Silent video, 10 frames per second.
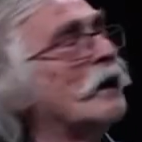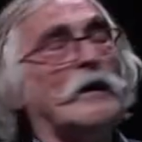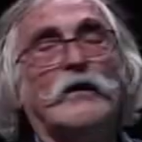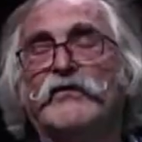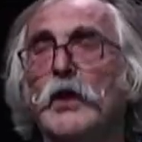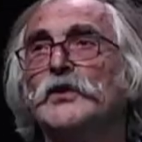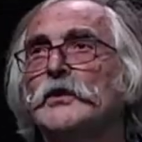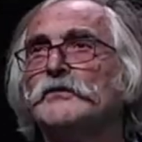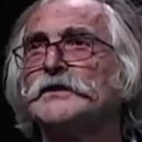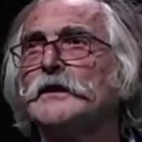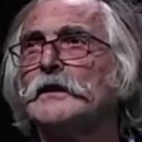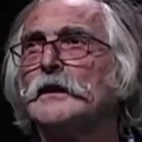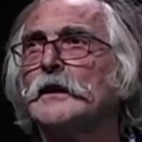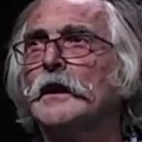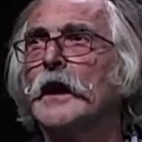Volumes.
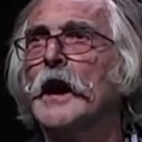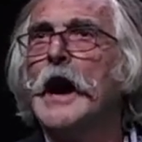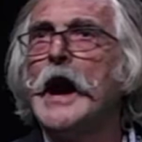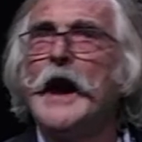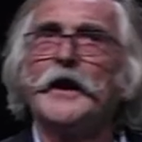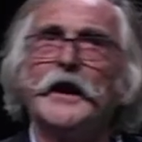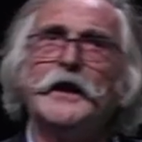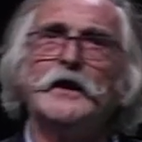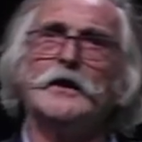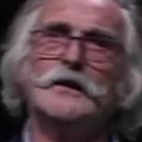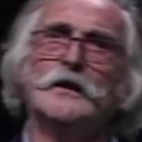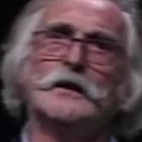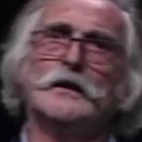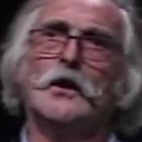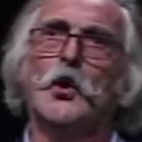And here,
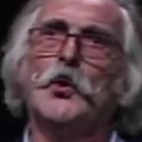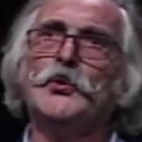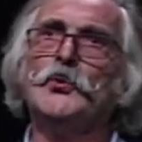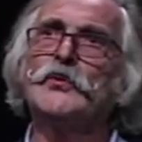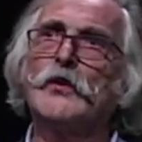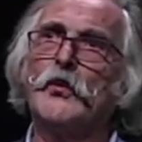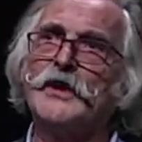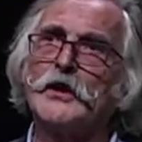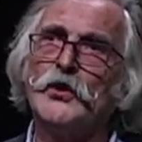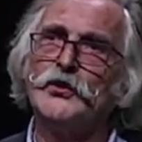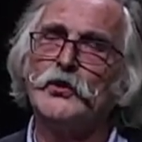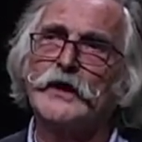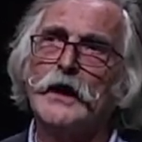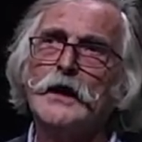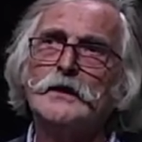you
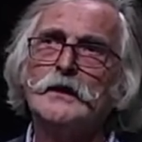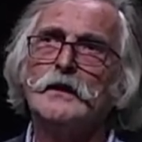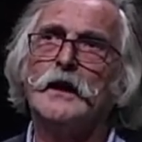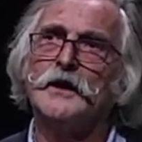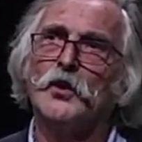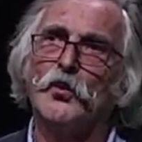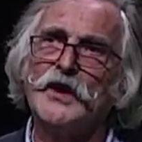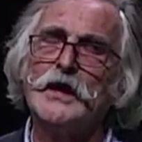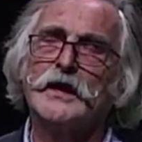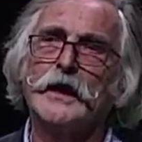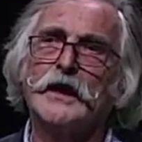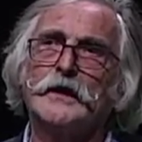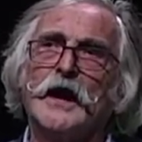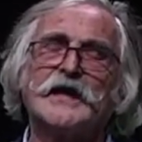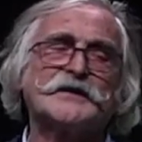can and we can
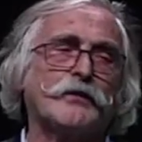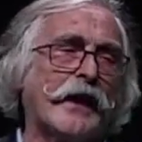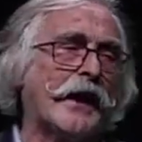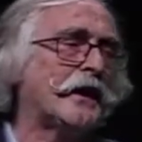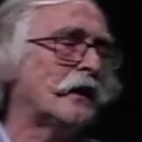explain